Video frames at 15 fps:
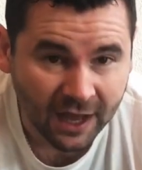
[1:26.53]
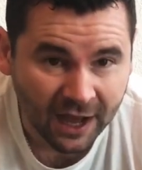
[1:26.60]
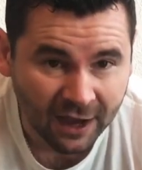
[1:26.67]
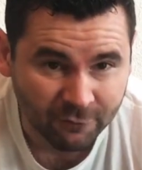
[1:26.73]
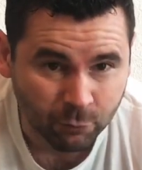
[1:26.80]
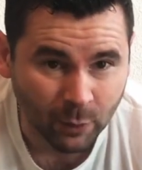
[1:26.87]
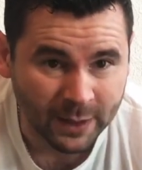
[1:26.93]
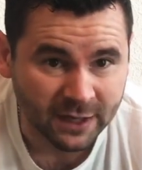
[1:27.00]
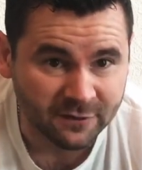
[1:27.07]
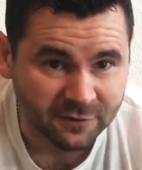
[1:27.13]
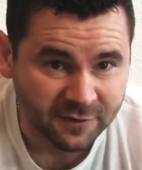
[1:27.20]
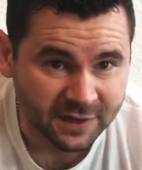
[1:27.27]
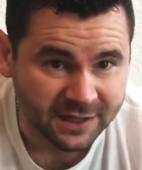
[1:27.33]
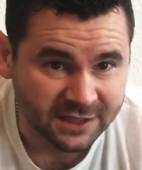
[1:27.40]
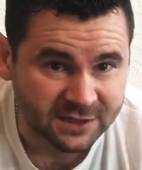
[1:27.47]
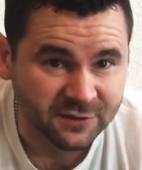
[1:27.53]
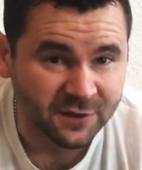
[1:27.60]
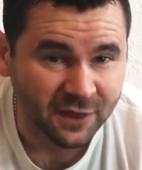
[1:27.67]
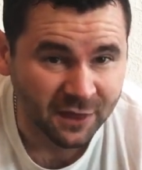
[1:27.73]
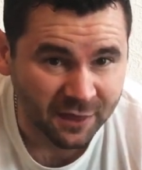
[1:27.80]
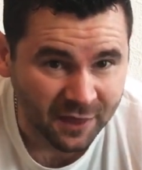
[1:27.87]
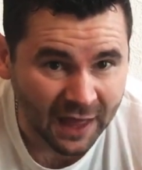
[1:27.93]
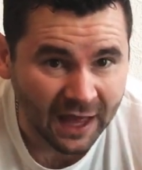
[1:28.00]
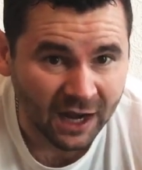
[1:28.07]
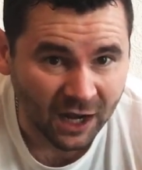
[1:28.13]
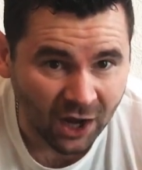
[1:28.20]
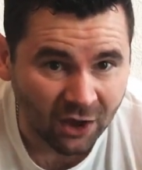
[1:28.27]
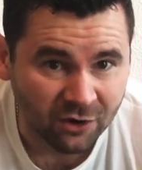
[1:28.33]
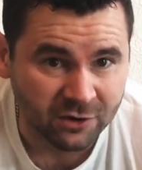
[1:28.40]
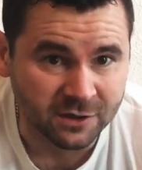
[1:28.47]
I've waited for these for that
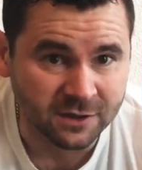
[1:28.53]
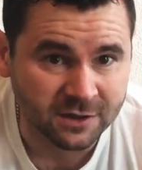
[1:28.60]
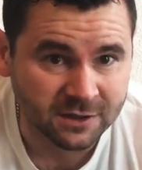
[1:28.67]
long.